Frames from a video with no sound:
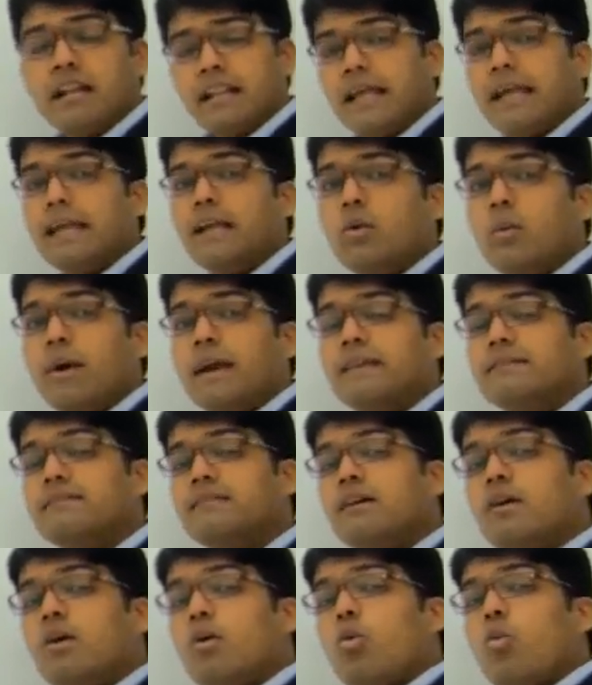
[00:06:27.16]
Likewise,
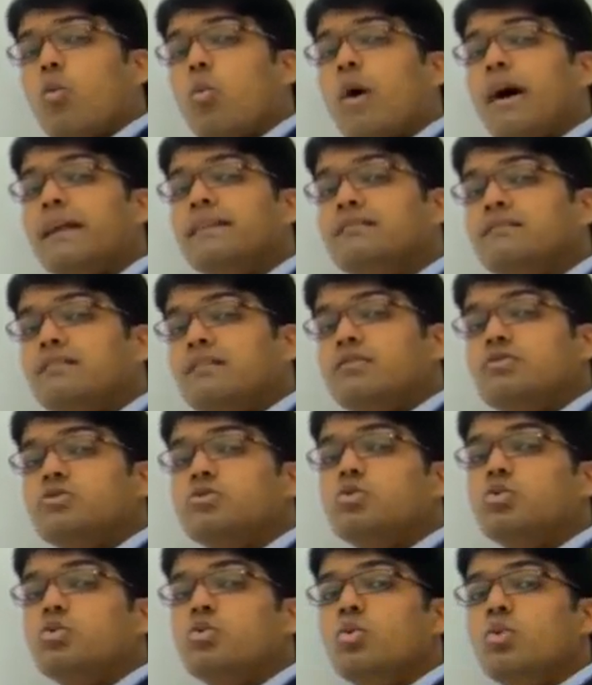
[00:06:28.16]

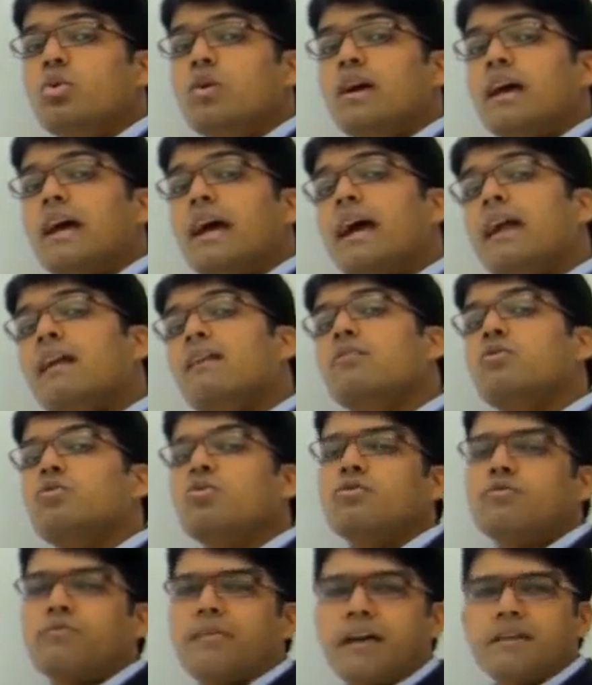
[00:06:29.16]
1, 2 and
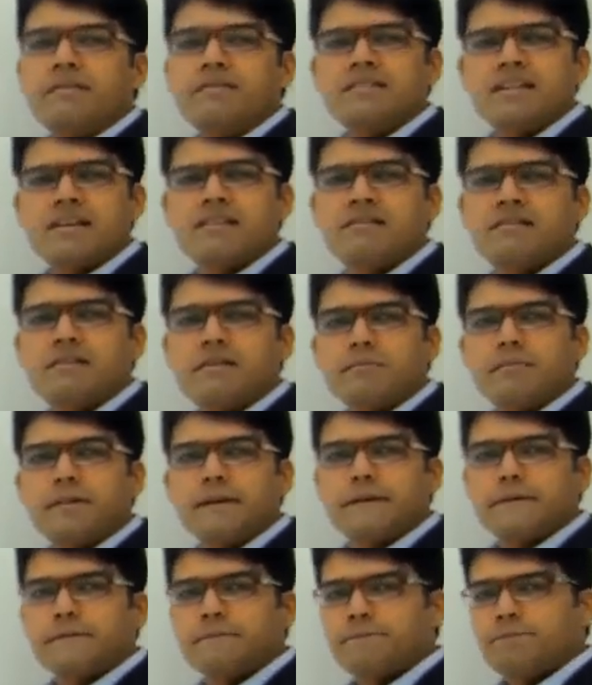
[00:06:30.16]
root 5 is another
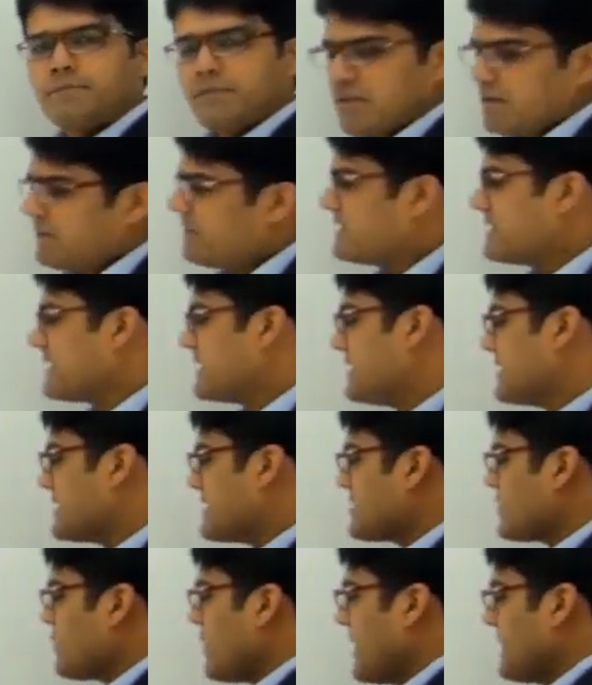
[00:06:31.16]
triplet. If you say
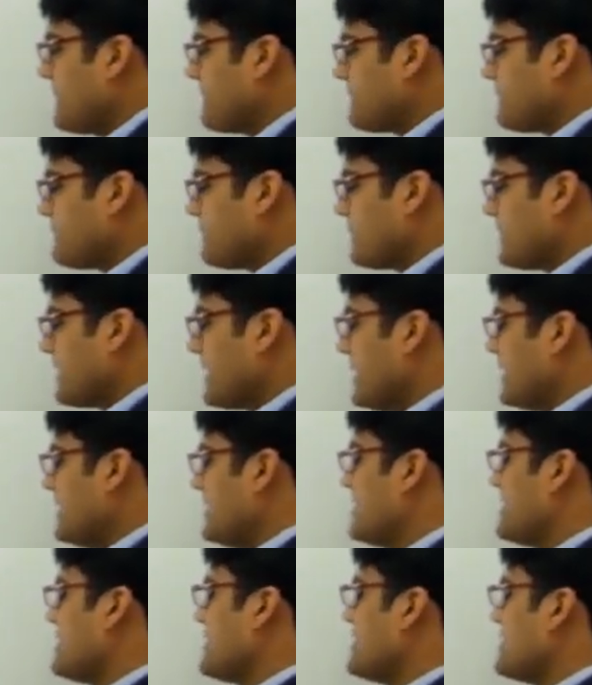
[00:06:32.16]
this is 1,
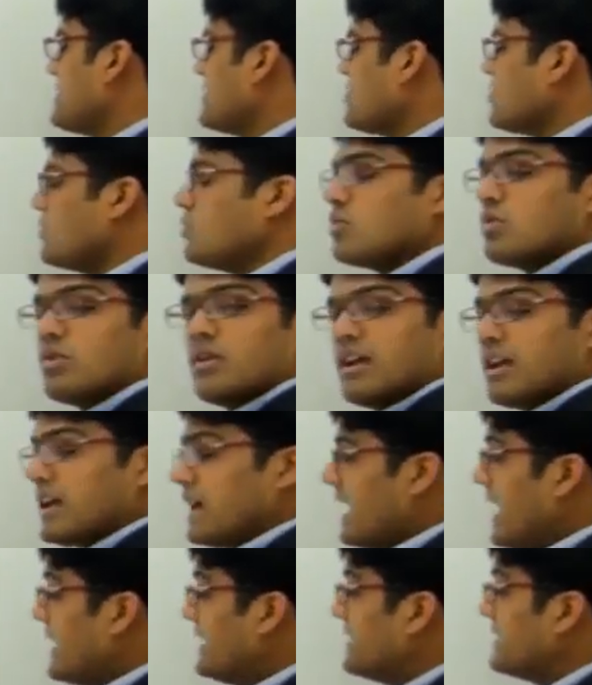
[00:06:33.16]
this is 2
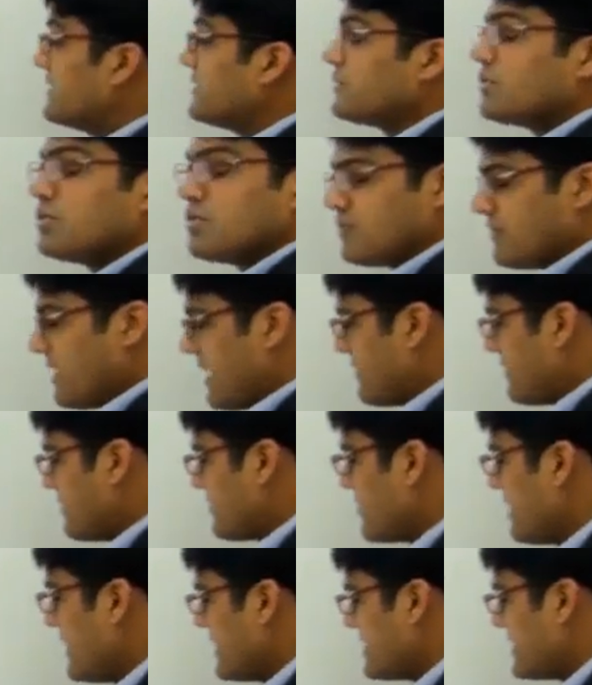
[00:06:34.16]
and this is root 5.
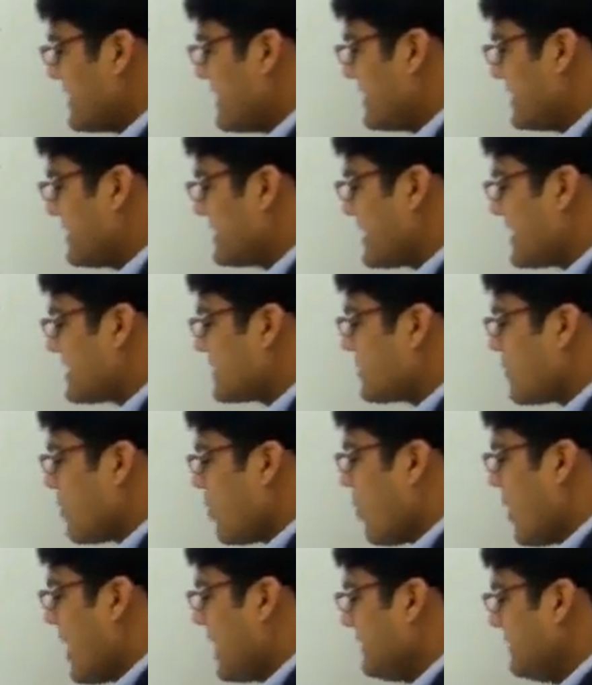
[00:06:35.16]
So let's take this as
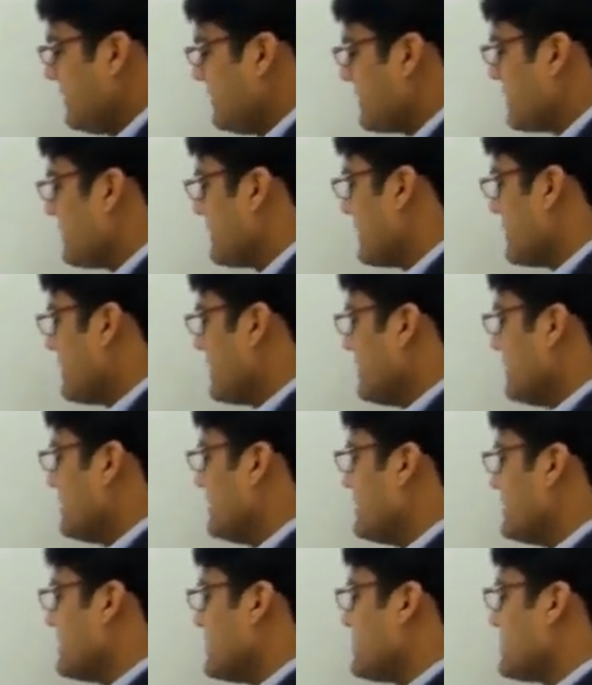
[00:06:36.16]
1,
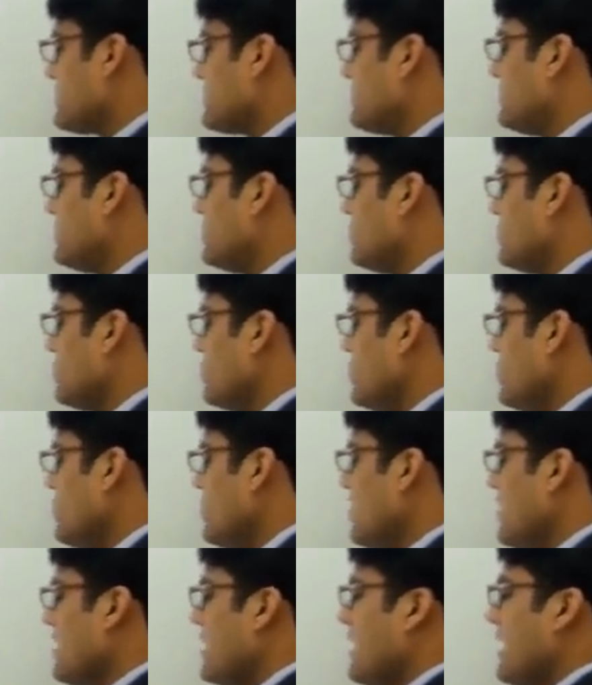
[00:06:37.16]
this is
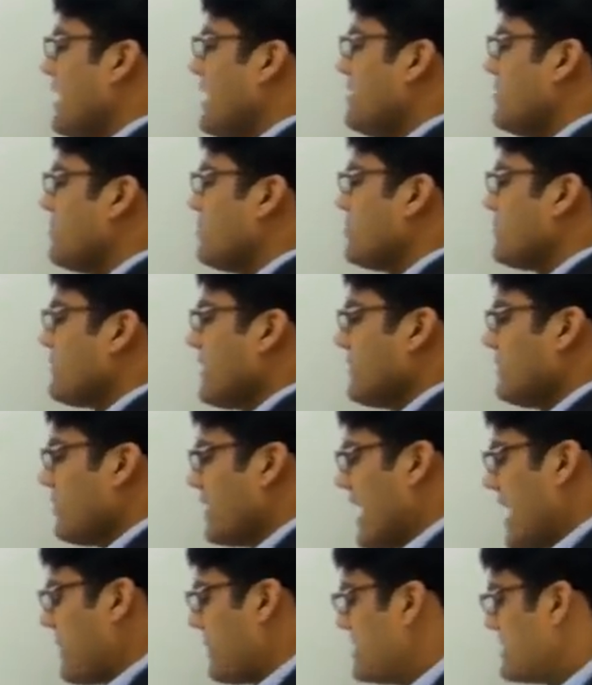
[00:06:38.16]
2 and root 5.
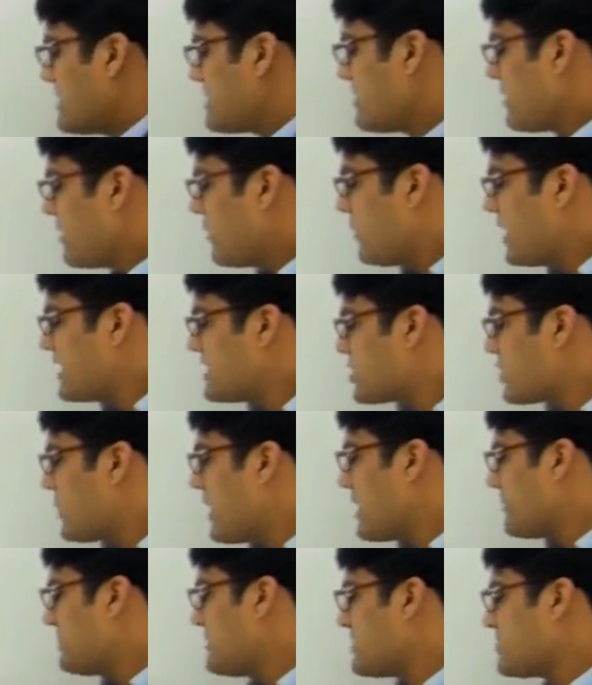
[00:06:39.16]
What happens? 1
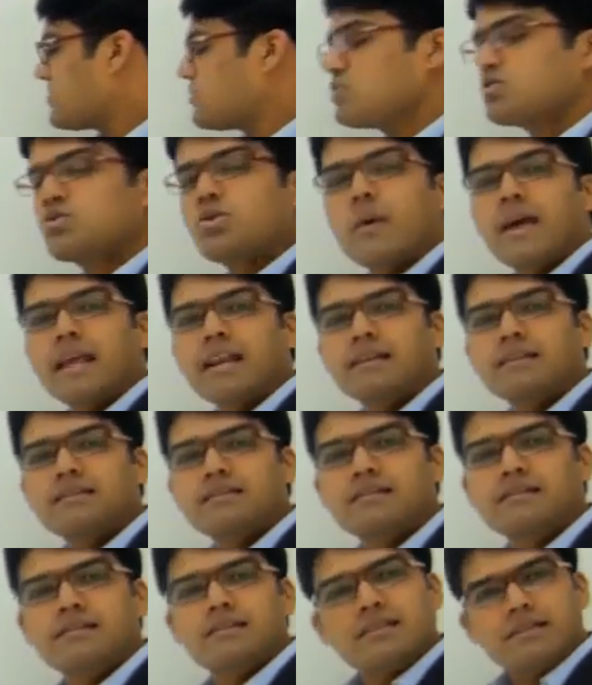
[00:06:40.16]
square plus 2
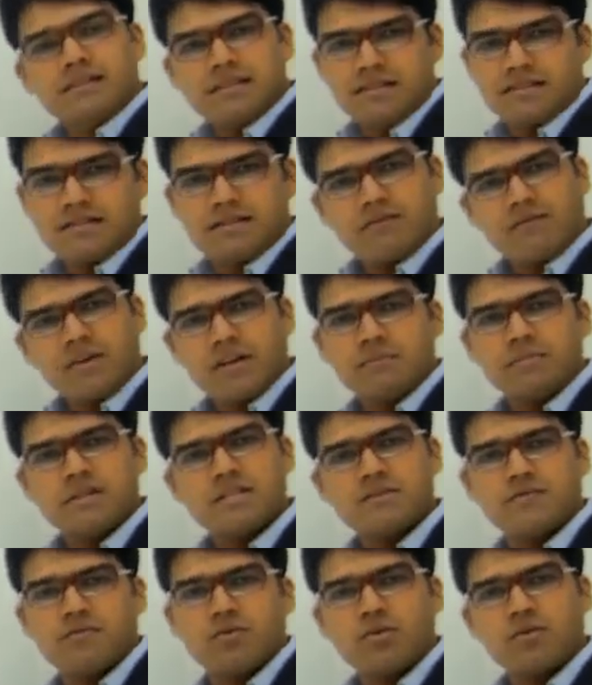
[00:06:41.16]
square is 1
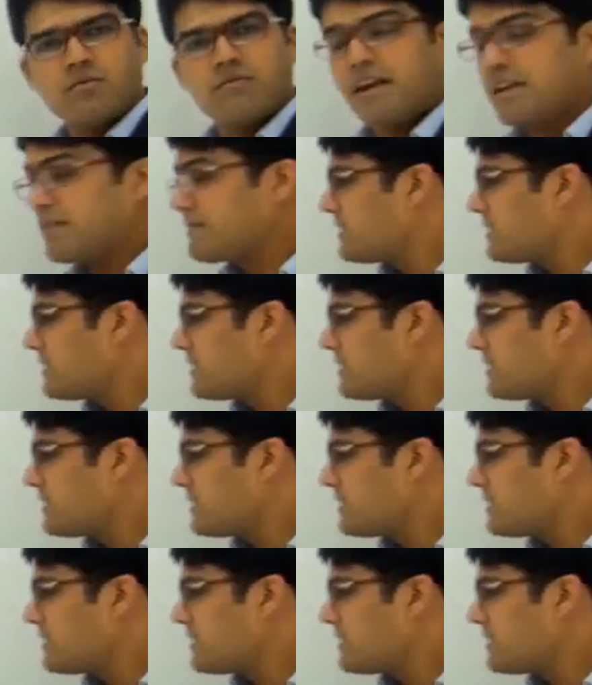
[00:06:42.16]
plus 4, 5